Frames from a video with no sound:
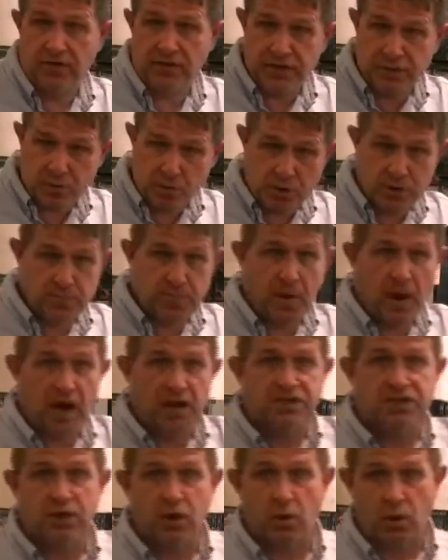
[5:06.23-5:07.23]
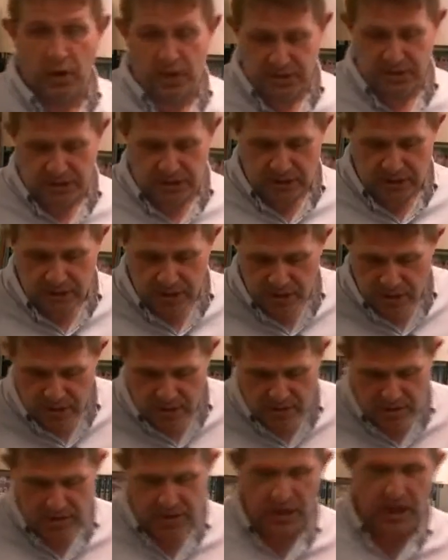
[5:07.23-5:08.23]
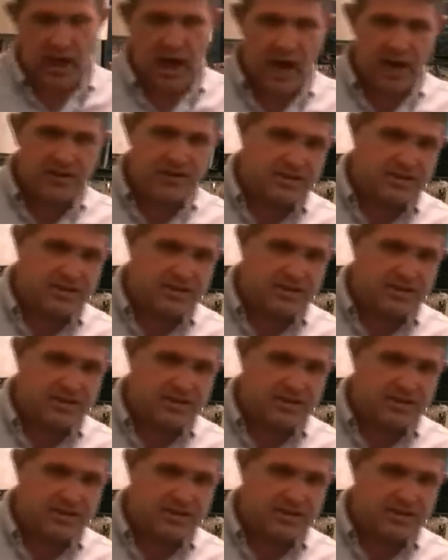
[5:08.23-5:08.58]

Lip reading: this response equation. There's a lot of